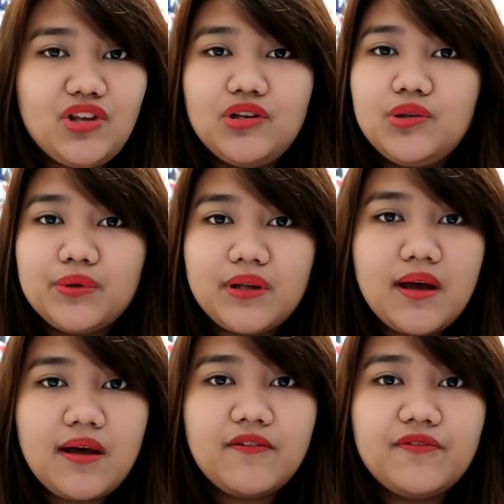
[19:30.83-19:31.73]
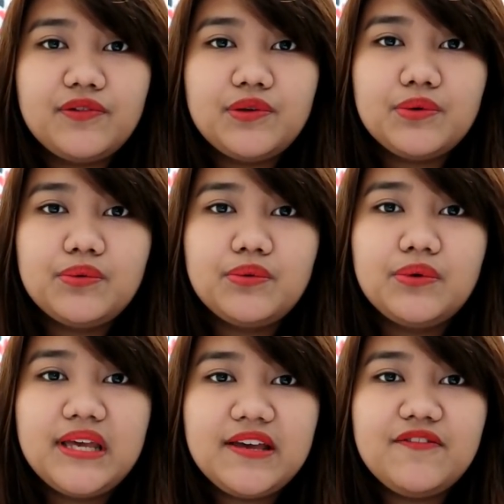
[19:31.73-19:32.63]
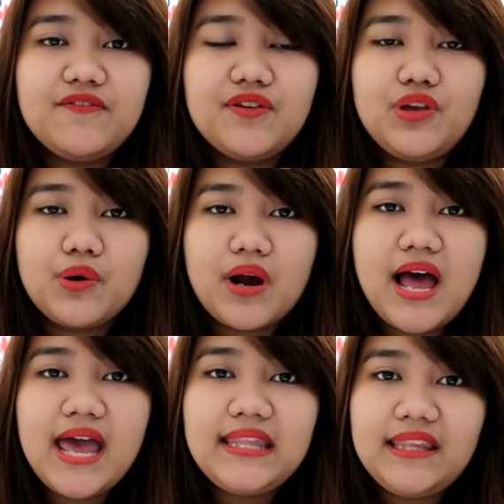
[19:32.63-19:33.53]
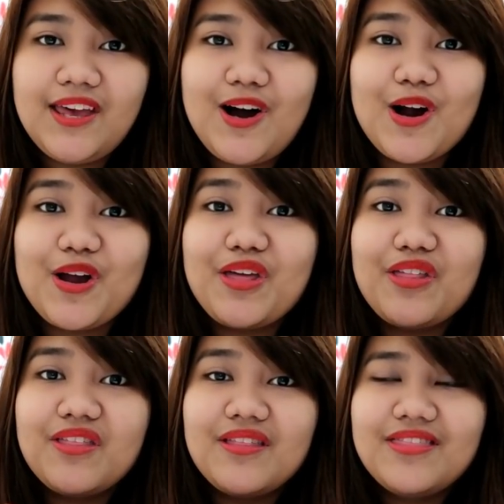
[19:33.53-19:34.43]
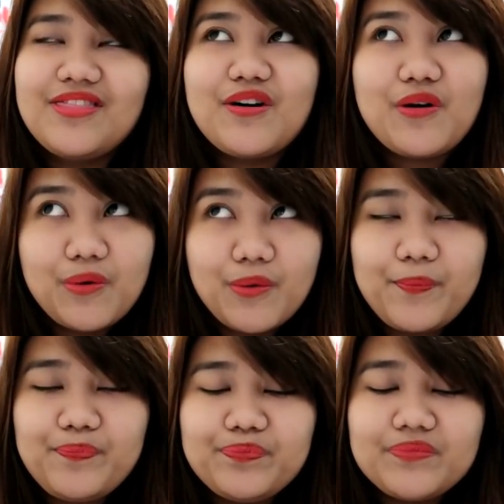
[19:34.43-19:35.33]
You don't have to give your ITR though,